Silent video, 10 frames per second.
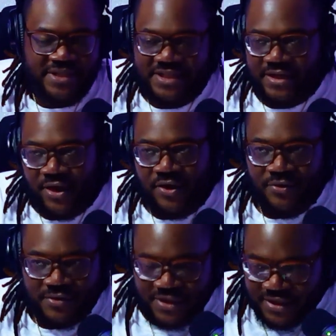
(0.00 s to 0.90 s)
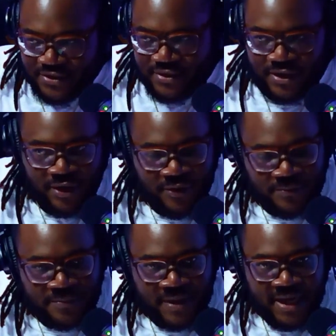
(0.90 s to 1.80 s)
This a little
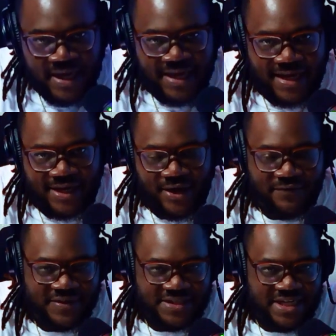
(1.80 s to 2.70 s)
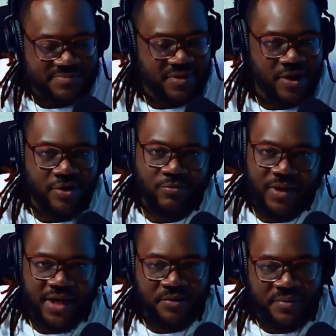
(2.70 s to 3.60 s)
long, get it off your chest, but oh
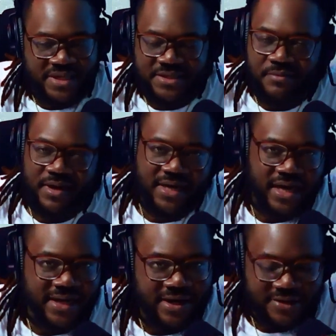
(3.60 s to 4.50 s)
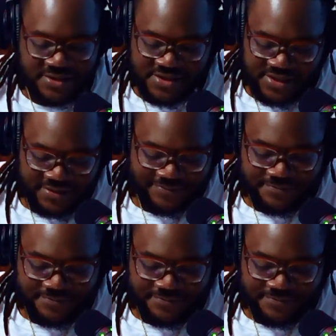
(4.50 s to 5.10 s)
well, man, somebody gotta hear this shit.